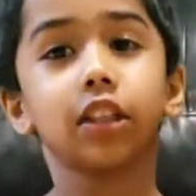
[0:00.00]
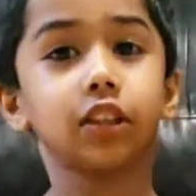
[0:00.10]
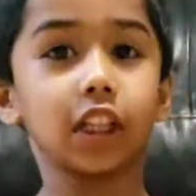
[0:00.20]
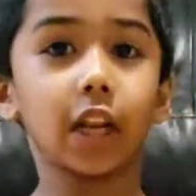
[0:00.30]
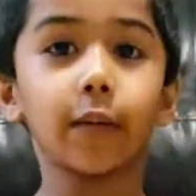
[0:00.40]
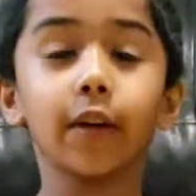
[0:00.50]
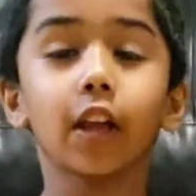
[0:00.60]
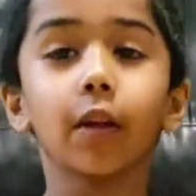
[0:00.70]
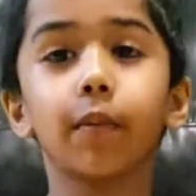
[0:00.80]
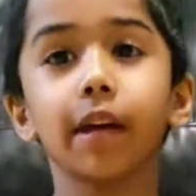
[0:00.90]
Today we're
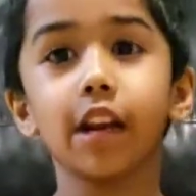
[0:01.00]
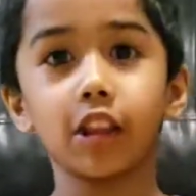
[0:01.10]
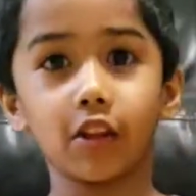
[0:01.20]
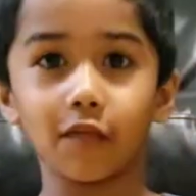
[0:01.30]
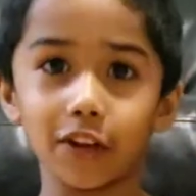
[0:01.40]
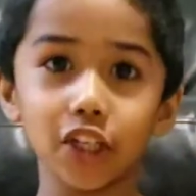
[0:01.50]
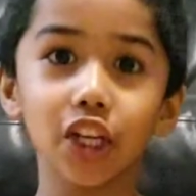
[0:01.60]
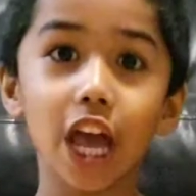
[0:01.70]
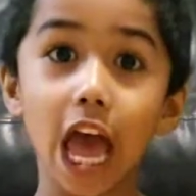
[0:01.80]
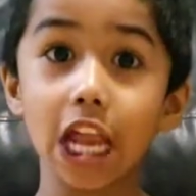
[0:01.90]
gonna put it in the fridge,
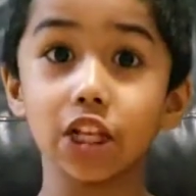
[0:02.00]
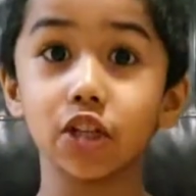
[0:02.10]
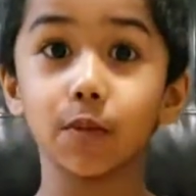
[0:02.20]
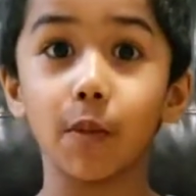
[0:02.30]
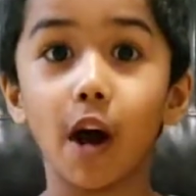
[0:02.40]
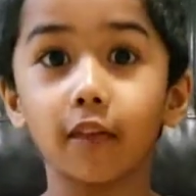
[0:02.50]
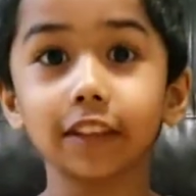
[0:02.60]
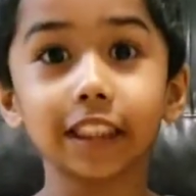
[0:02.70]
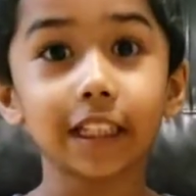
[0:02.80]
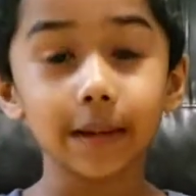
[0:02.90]
and tomorrow